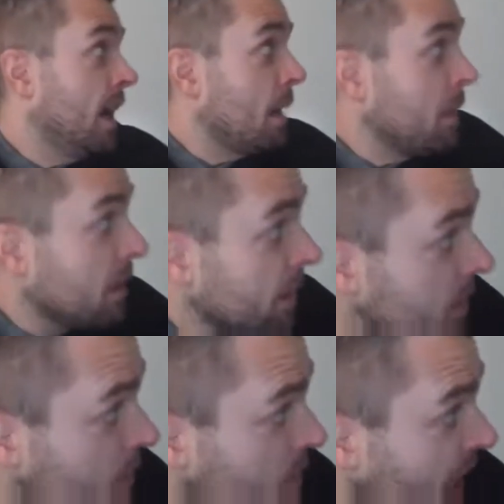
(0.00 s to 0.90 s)
I am
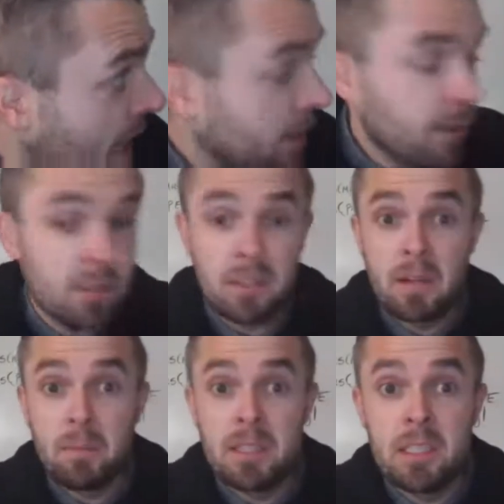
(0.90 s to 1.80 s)
hearing some chatter.
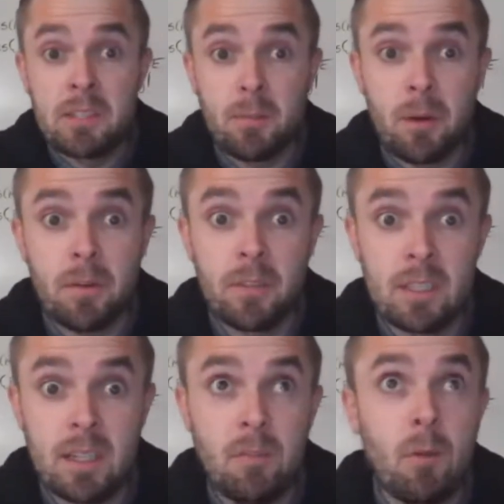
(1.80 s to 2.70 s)
Sorry, my teacher partner
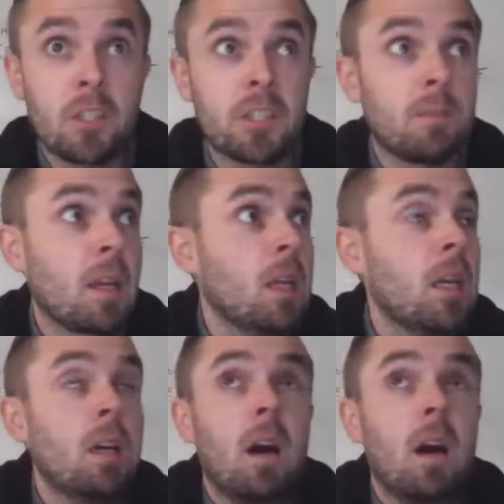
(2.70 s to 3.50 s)
is like watching me.